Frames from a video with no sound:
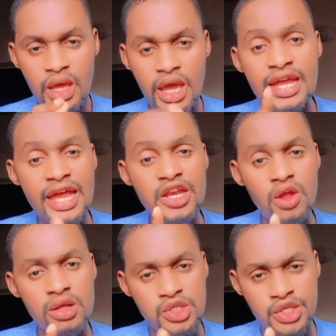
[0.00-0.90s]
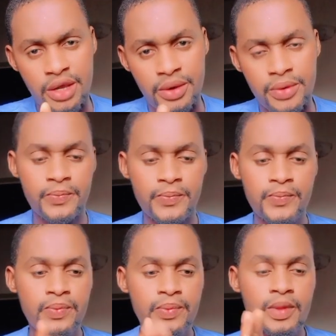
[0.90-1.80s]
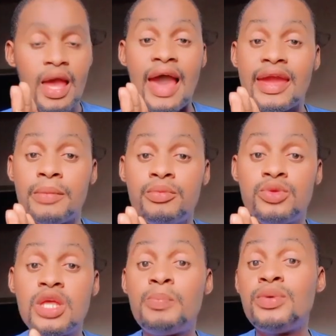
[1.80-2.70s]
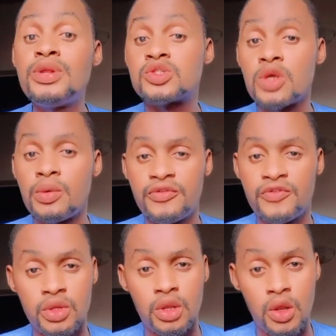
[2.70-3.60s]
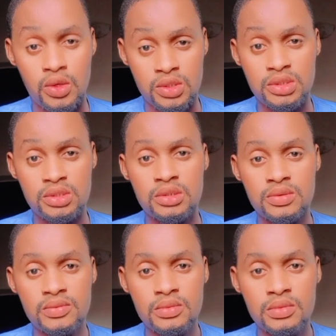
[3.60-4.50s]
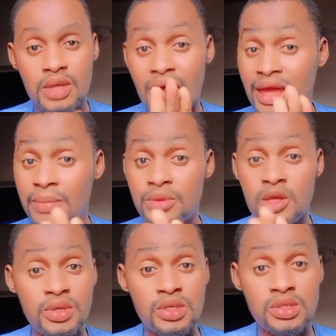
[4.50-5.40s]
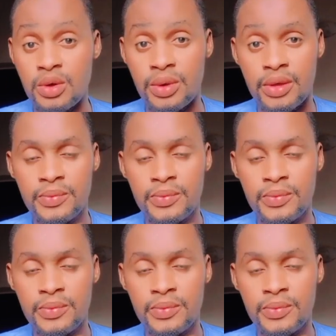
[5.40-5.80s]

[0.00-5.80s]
nutshell, I am deeply sorry for the loss. I am deeply sorry.